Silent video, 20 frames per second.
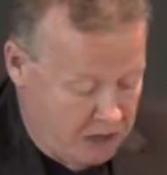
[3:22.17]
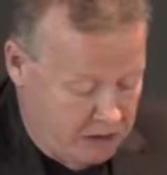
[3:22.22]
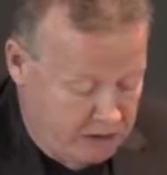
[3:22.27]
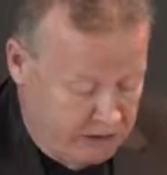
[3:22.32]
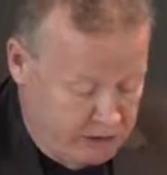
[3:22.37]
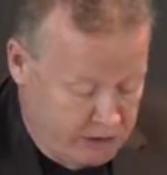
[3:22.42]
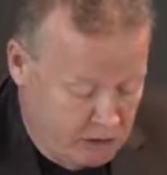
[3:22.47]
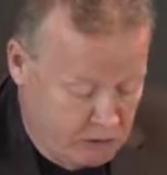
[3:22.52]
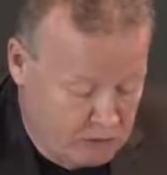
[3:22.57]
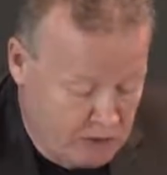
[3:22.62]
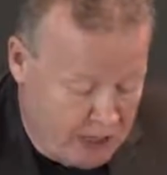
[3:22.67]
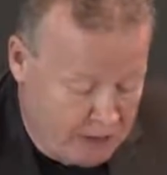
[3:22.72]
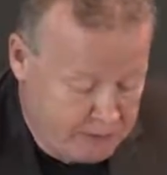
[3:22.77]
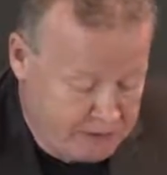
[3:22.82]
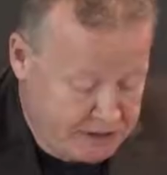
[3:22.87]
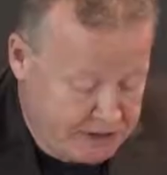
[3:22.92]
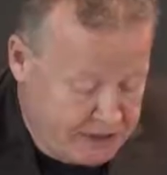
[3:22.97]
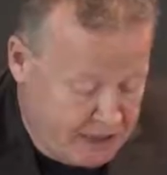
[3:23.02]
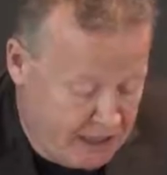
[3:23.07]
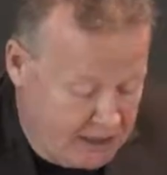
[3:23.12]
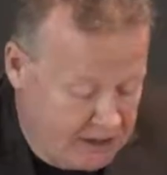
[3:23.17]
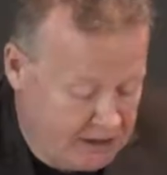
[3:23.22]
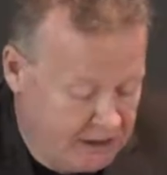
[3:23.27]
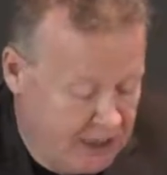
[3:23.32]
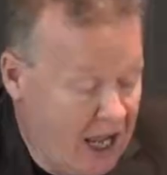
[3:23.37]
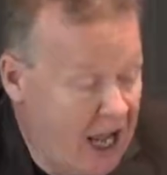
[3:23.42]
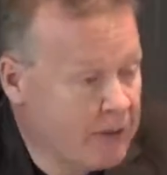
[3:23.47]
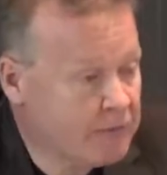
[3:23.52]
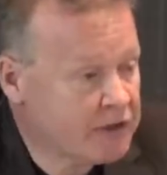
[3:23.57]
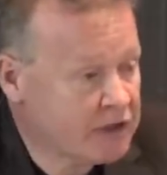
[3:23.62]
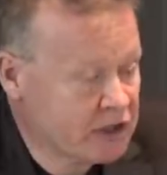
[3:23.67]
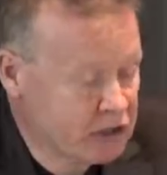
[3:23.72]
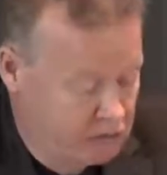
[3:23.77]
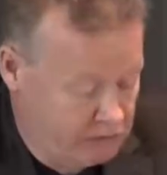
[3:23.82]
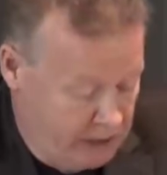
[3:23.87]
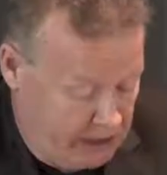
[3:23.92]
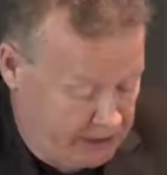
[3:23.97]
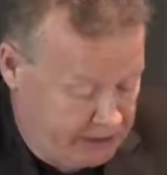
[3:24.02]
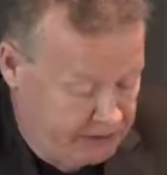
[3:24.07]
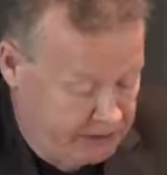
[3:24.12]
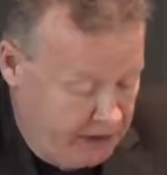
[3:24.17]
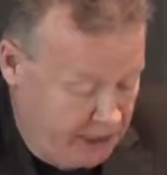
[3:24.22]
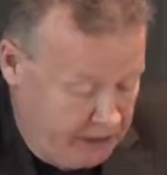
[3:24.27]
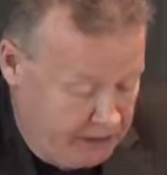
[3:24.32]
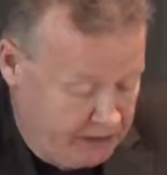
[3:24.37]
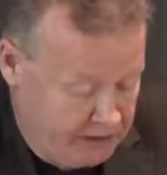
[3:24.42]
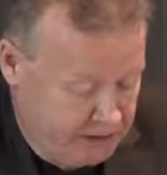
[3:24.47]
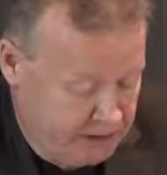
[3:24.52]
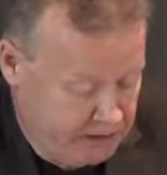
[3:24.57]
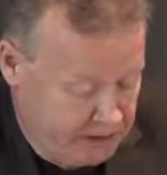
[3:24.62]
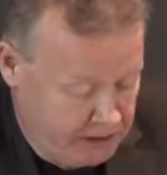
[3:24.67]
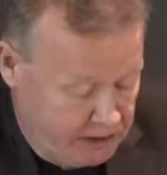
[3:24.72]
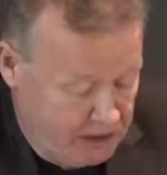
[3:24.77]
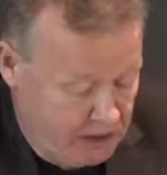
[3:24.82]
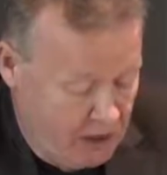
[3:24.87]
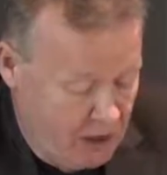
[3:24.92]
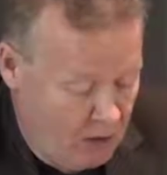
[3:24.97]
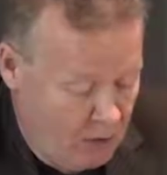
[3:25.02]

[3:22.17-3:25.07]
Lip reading: describes this as an abstract entity,